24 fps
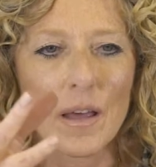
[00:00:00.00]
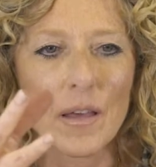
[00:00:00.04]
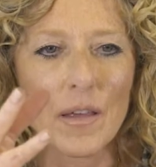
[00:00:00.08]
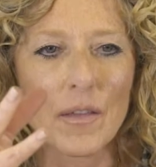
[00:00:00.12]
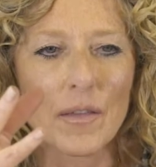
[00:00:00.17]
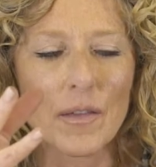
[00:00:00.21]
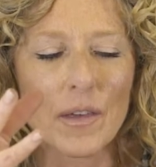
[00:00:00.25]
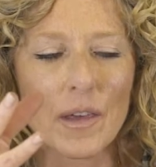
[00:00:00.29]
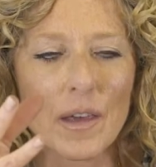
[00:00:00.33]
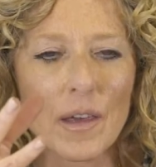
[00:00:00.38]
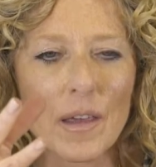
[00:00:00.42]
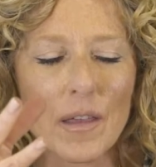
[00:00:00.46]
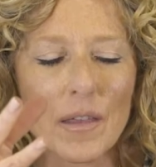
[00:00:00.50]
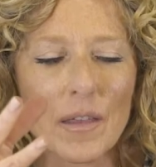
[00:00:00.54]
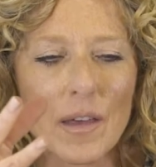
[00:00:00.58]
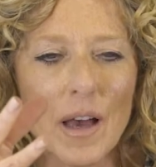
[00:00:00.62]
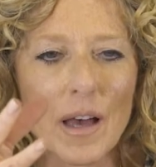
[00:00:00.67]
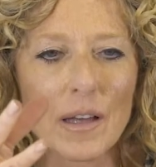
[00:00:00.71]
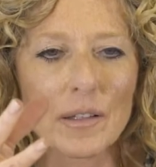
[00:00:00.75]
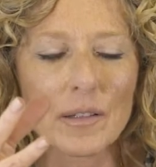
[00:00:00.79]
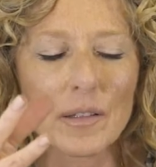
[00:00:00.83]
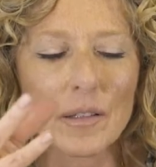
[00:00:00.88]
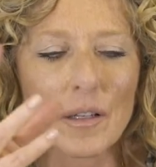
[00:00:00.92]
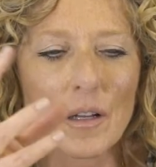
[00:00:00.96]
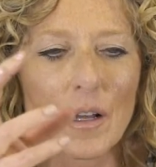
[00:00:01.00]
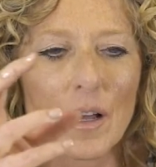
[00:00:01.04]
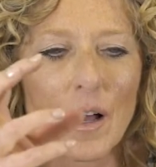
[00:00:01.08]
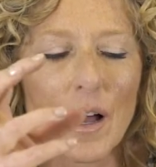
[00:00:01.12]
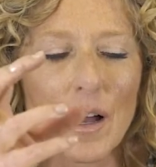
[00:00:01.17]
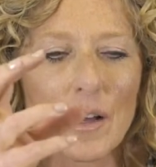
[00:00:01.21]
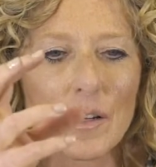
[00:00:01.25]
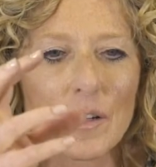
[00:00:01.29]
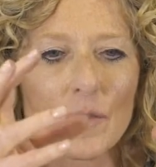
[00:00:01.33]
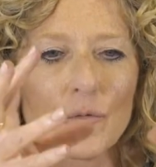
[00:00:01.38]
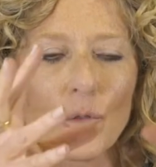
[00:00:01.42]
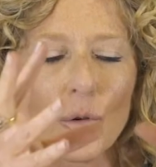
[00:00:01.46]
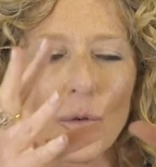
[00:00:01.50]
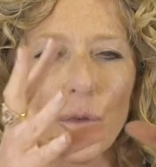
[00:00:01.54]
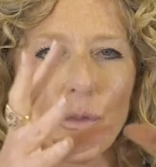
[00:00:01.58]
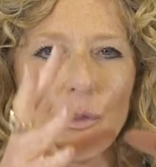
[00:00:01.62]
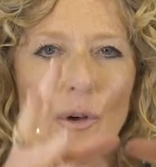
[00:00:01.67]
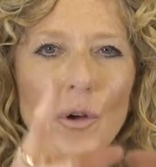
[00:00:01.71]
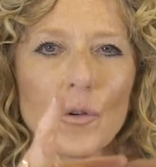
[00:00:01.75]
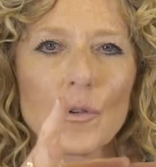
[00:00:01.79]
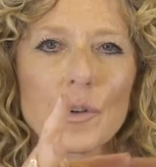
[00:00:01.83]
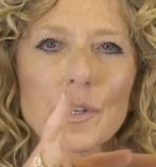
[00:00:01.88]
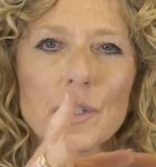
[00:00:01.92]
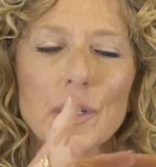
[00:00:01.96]
that kind of
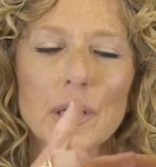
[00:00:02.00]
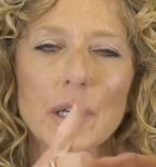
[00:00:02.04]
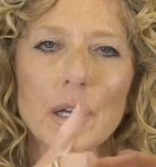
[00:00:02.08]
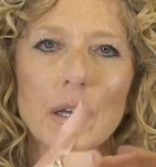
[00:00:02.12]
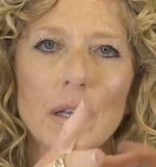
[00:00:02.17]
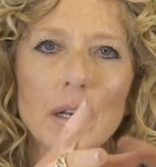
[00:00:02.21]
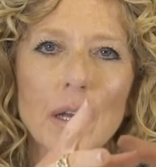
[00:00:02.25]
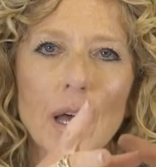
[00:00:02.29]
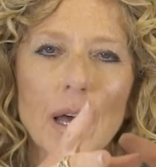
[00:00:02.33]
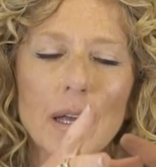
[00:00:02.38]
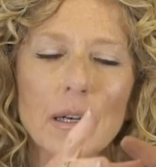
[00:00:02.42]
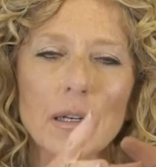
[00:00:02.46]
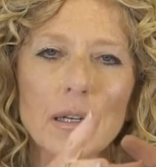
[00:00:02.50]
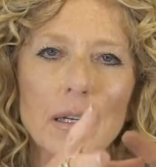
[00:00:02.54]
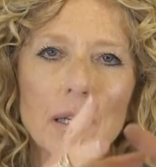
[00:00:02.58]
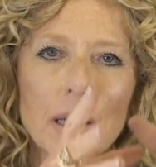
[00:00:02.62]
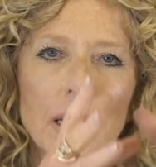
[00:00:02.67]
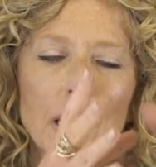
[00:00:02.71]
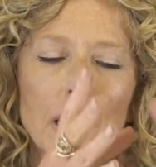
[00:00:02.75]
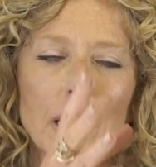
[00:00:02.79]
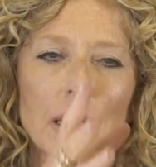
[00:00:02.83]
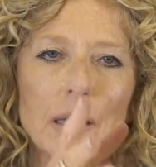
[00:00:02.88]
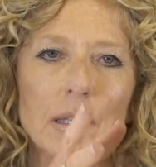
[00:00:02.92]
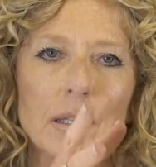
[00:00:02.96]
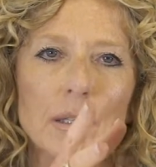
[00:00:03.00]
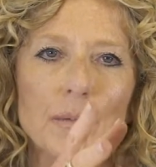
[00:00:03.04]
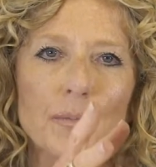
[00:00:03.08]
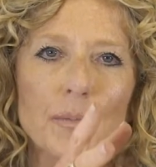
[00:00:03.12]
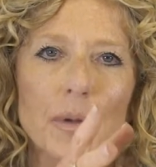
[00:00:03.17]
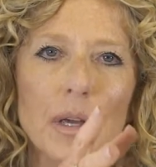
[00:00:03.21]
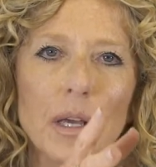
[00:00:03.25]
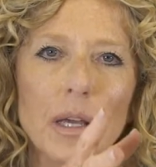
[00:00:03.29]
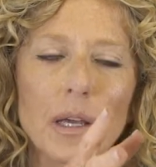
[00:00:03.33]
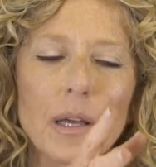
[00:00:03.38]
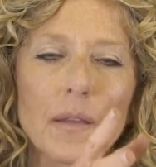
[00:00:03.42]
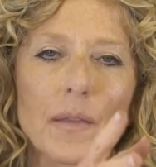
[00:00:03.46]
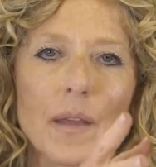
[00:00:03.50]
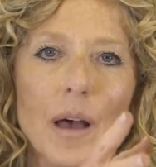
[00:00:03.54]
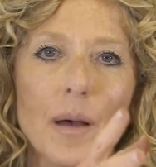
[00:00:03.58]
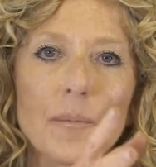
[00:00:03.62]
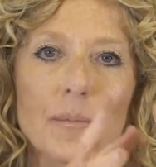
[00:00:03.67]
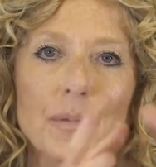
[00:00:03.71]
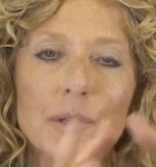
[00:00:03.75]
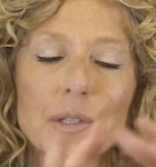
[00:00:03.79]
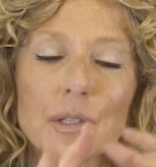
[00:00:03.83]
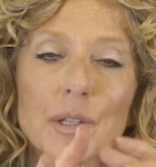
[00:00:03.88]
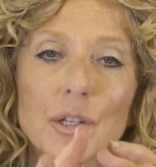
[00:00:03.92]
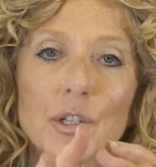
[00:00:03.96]
authority and kids being in that
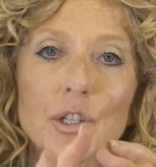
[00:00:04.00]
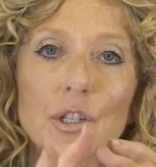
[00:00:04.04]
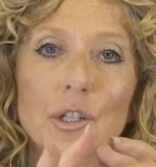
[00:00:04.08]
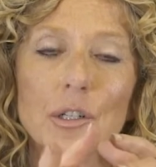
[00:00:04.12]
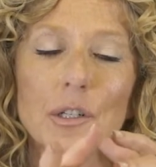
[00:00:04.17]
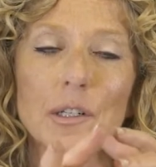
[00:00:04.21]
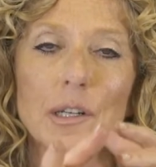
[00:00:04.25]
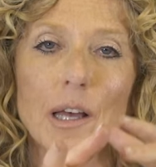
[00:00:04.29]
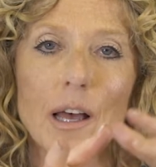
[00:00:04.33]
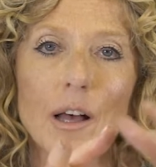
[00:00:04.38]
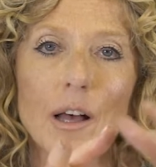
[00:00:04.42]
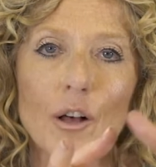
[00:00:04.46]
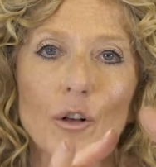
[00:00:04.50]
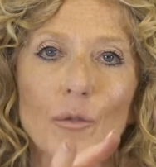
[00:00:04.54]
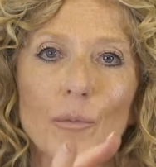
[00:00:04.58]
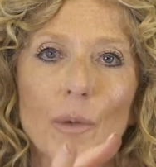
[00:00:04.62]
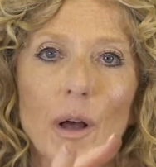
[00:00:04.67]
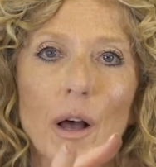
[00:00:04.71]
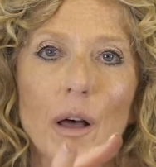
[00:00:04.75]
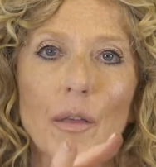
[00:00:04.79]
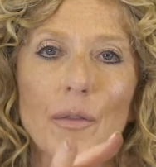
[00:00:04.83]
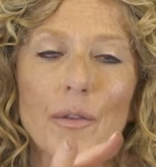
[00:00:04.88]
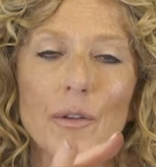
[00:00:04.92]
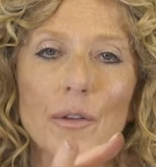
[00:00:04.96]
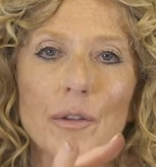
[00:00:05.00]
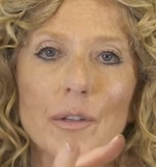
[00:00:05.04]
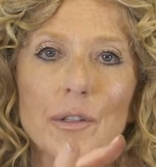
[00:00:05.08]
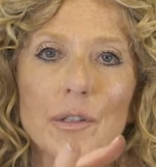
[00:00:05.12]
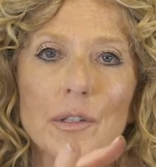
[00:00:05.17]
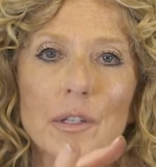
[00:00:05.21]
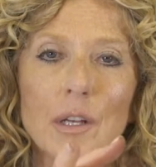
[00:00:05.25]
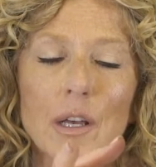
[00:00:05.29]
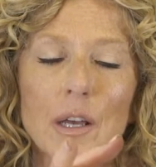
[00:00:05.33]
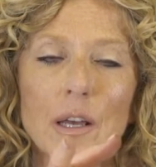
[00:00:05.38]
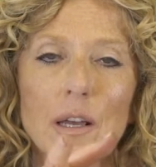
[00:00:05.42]
position to help others,